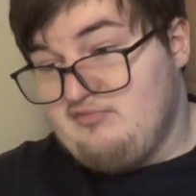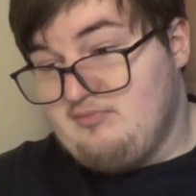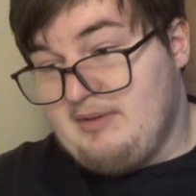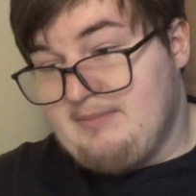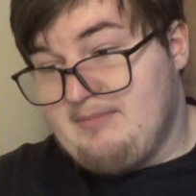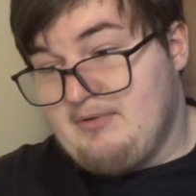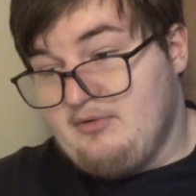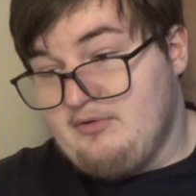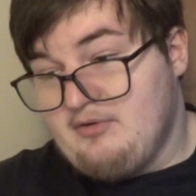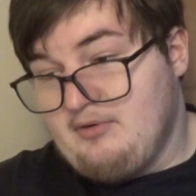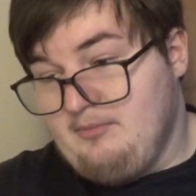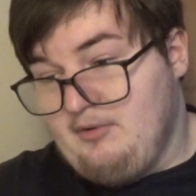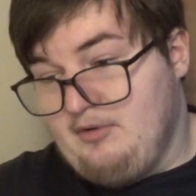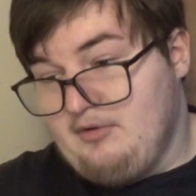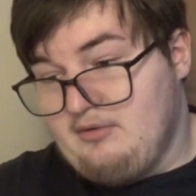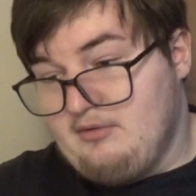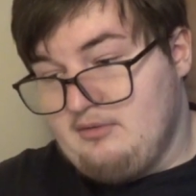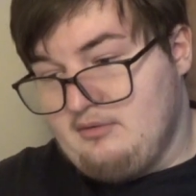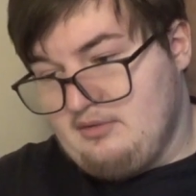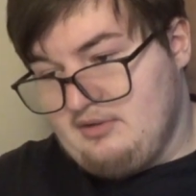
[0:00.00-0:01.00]
by Pokemon
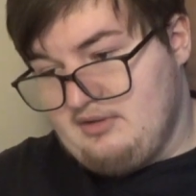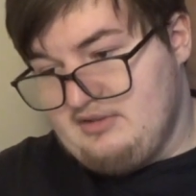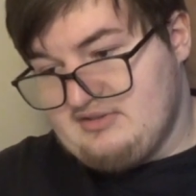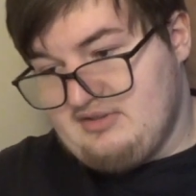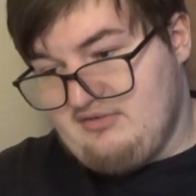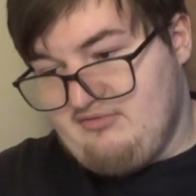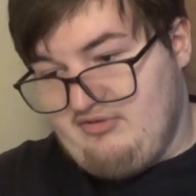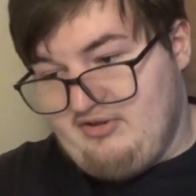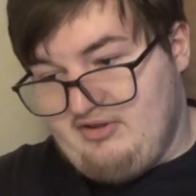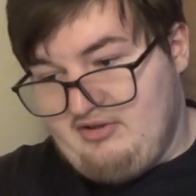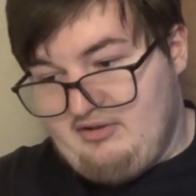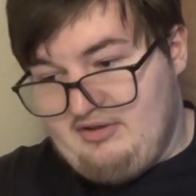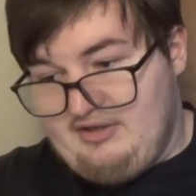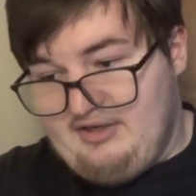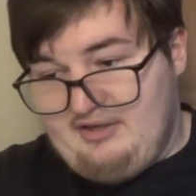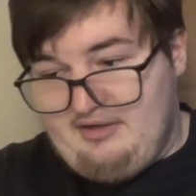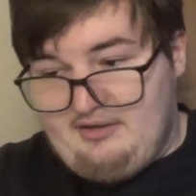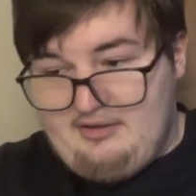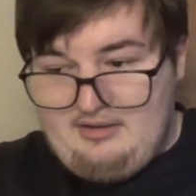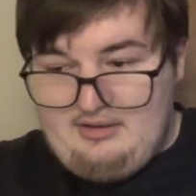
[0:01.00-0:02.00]
because I feel like,